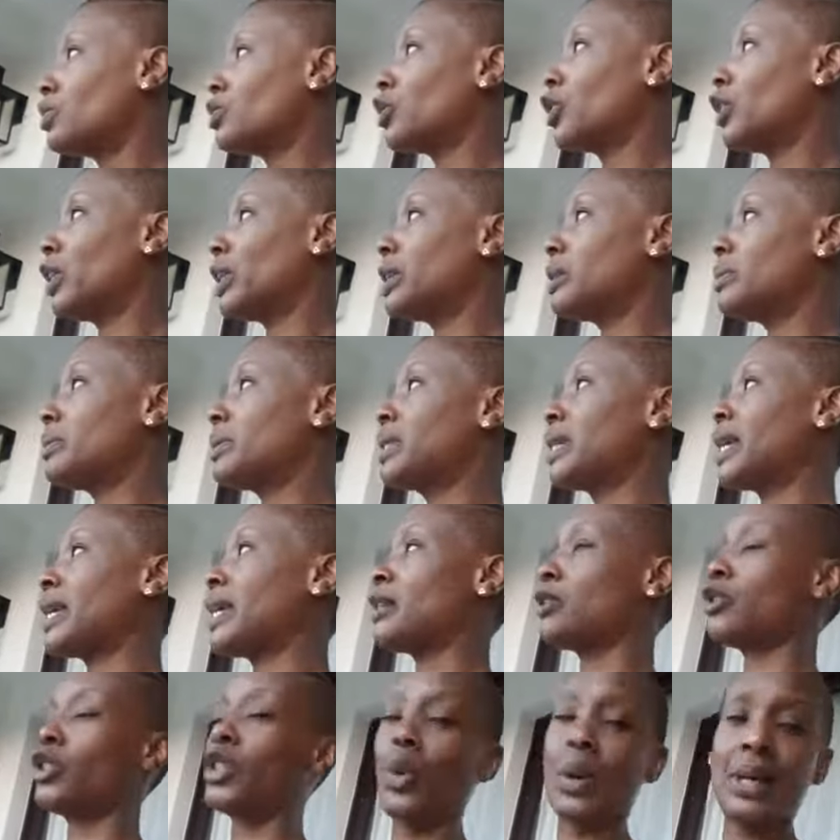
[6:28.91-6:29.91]
You know what I'm
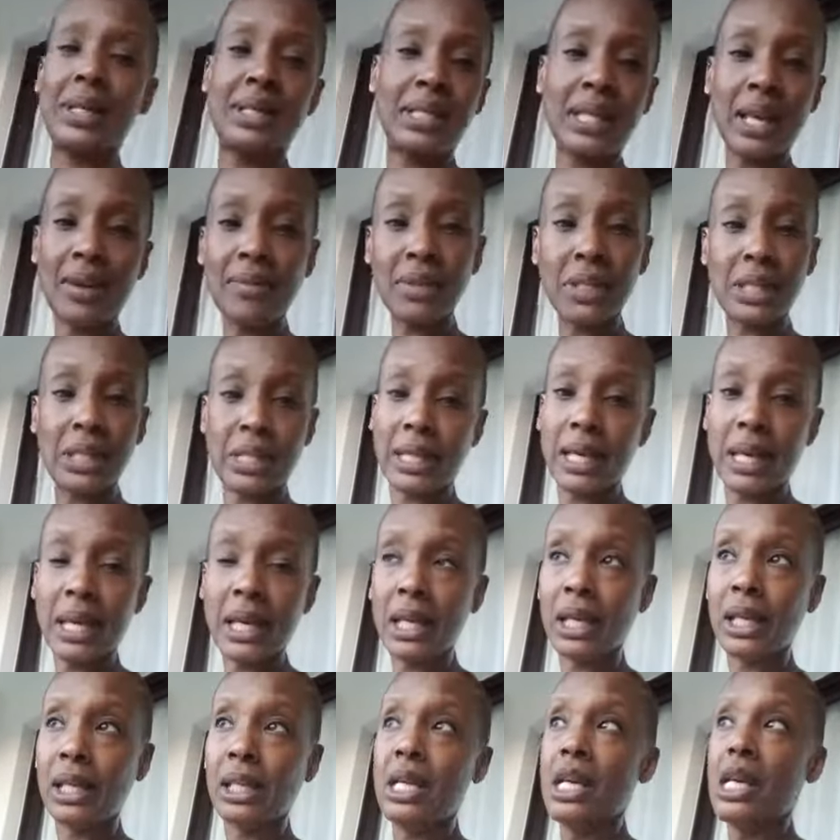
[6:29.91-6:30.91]
saying? So at
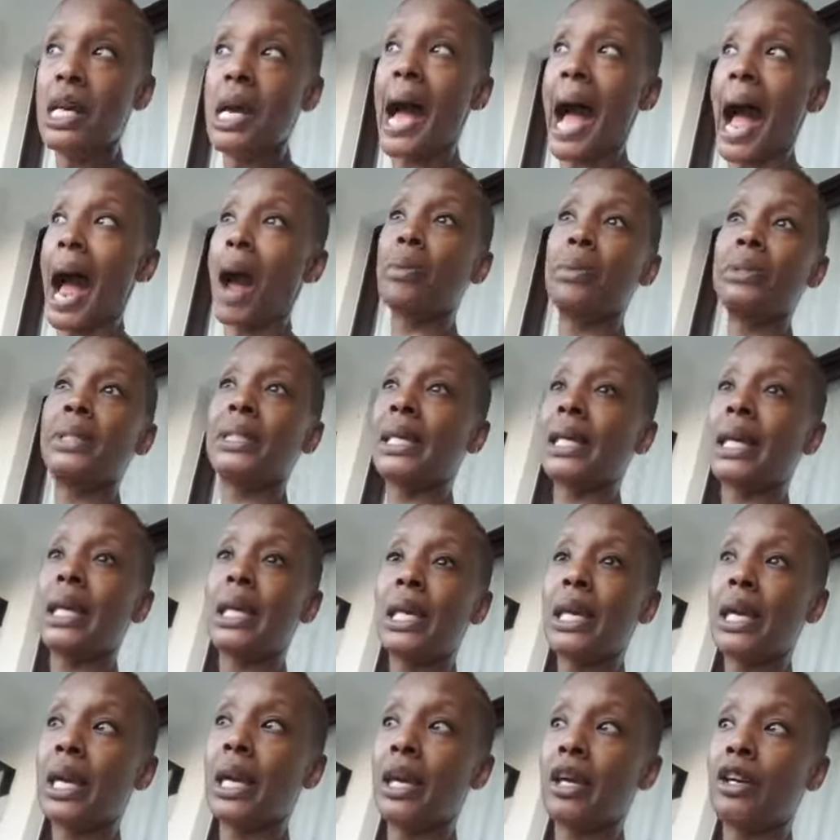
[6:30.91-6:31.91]
17, I was taking
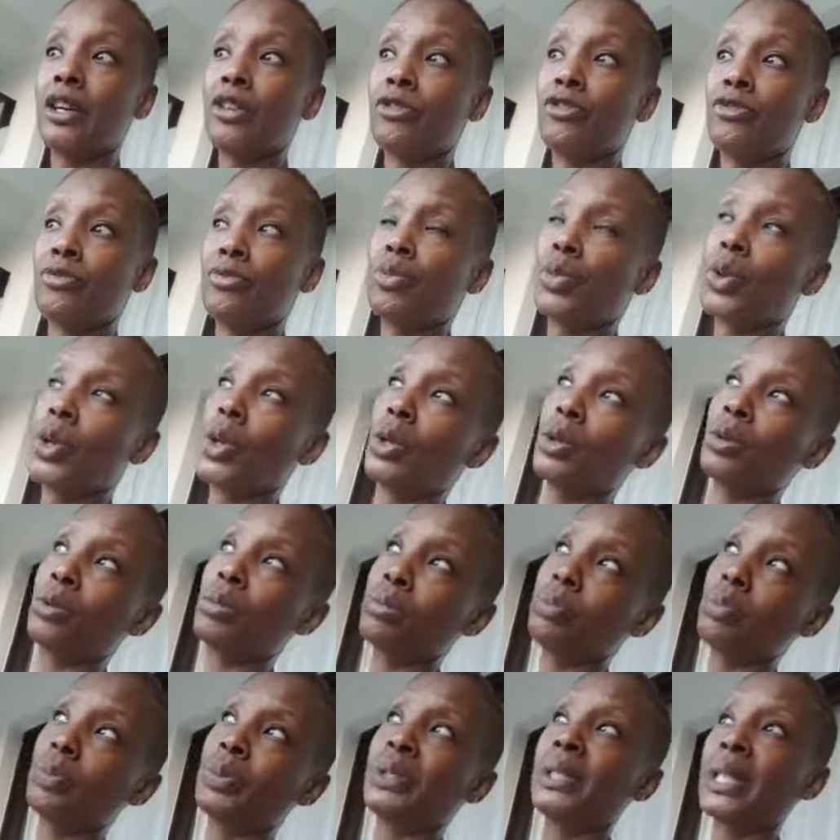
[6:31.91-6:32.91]
care of,
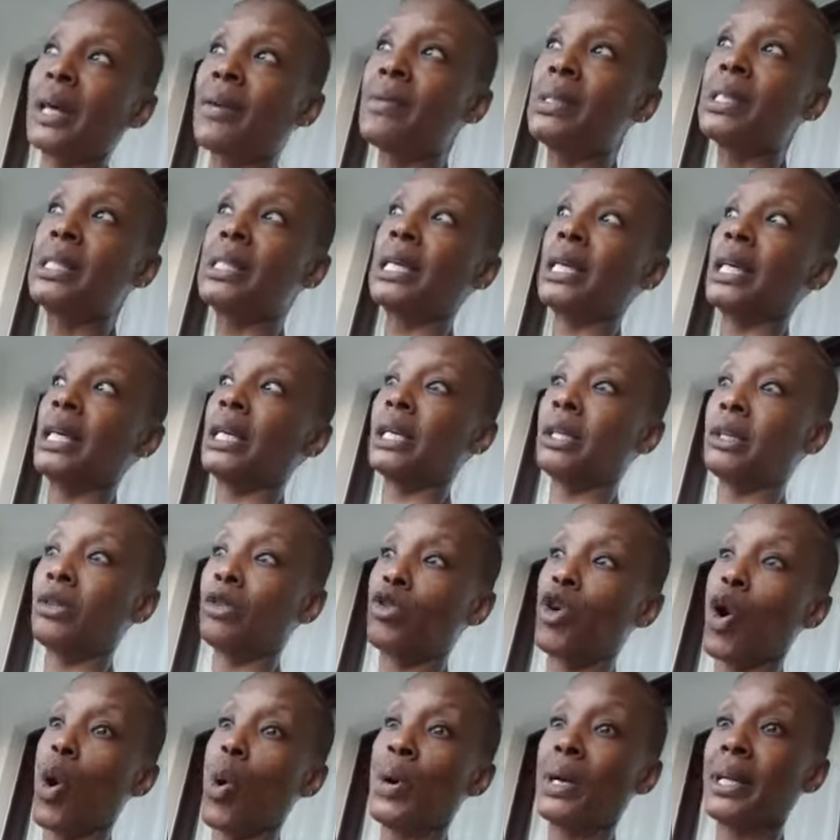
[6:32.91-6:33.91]
17
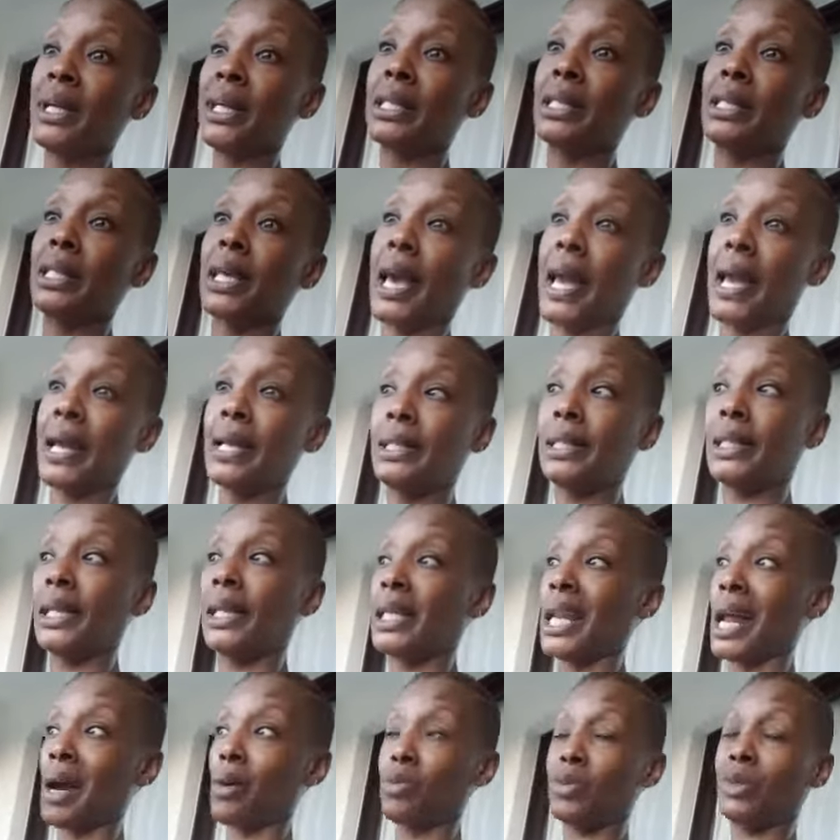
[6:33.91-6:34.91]
going into
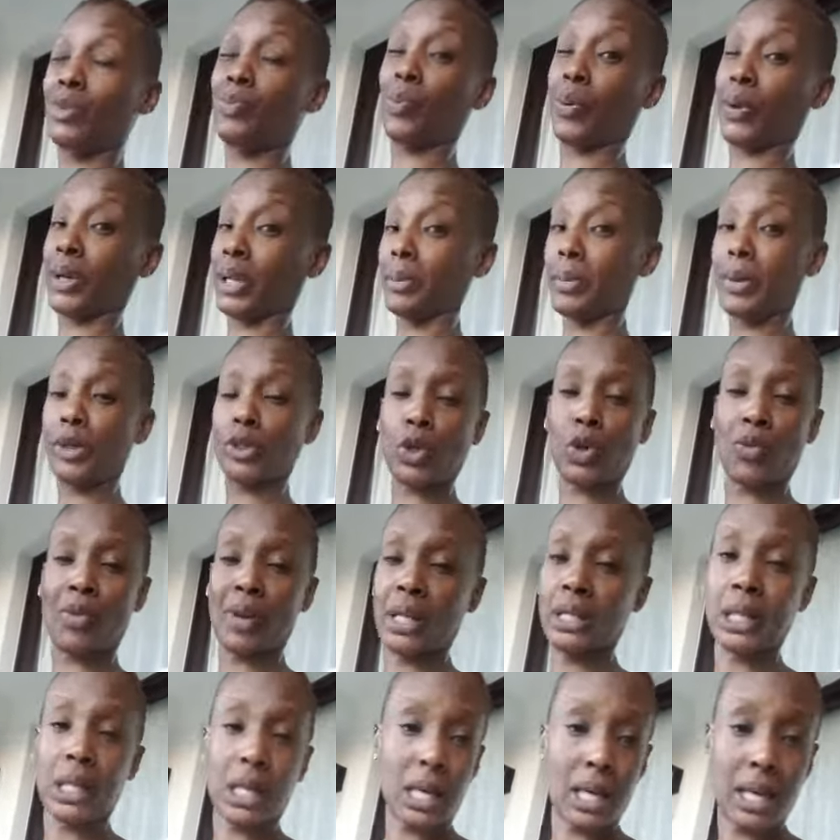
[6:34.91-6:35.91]
18, I was pretty much already
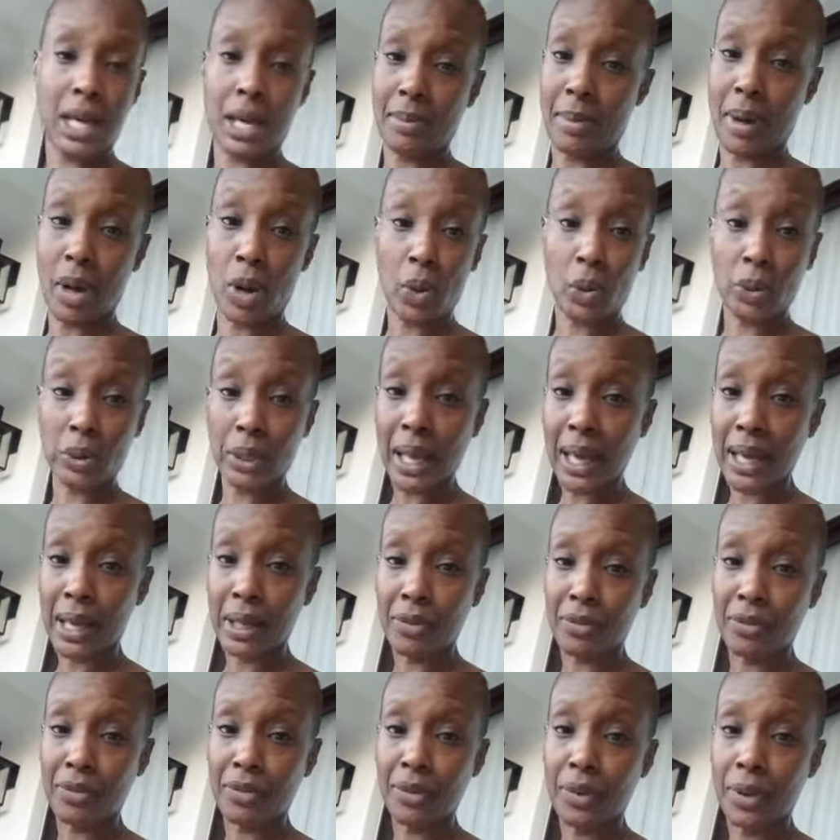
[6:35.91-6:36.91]
taking care of my own
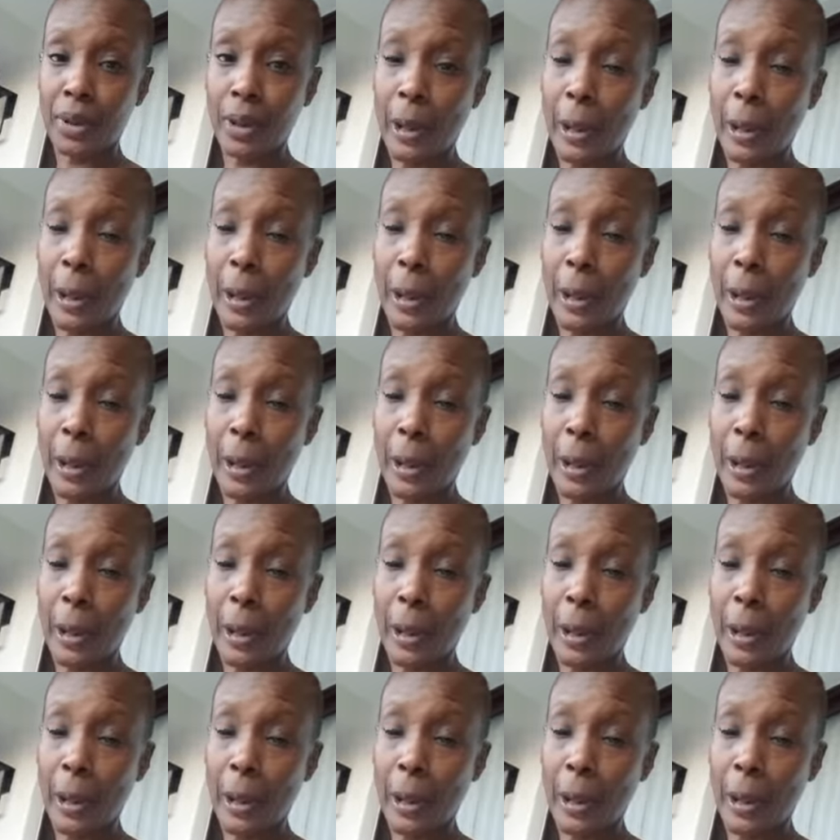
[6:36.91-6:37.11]
life.